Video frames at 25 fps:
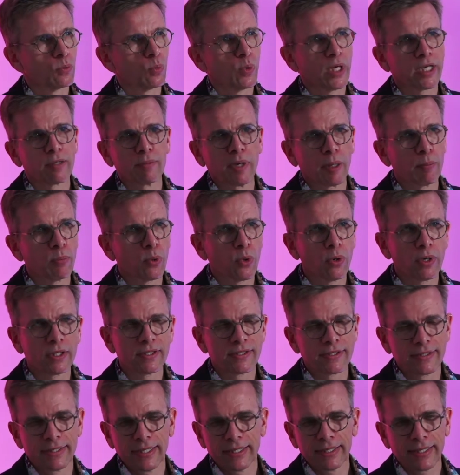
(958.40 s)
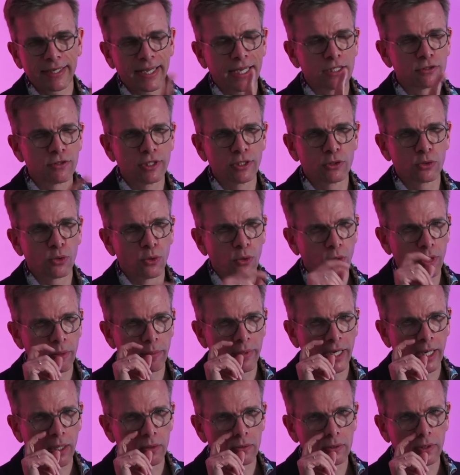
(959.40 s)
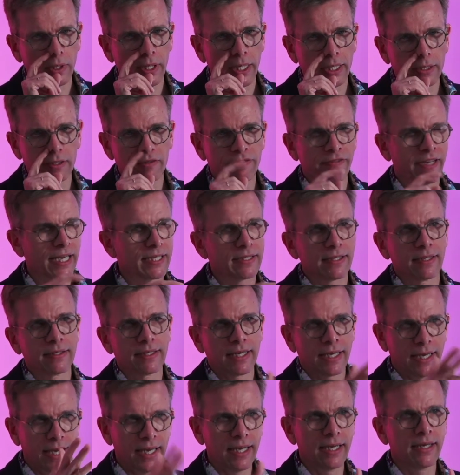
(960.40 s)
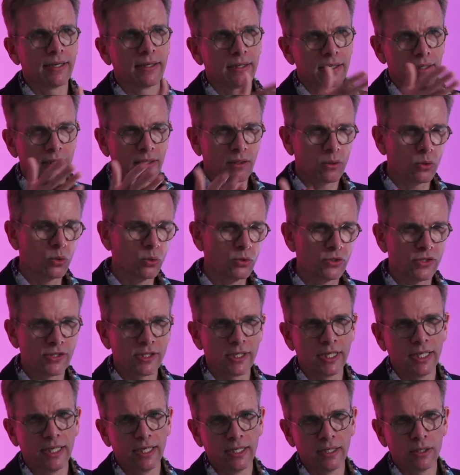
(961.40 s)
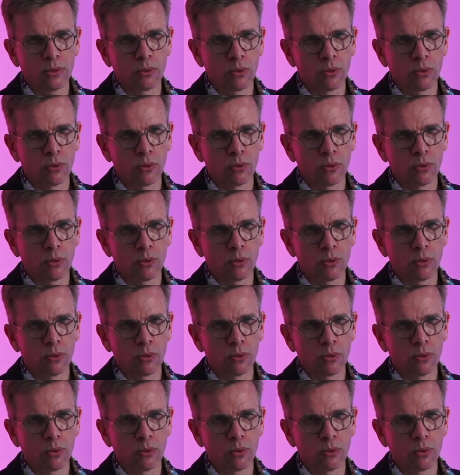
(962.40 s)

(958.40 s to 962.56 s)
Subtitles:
one of my boys didn't actually talk about the fact that the king could see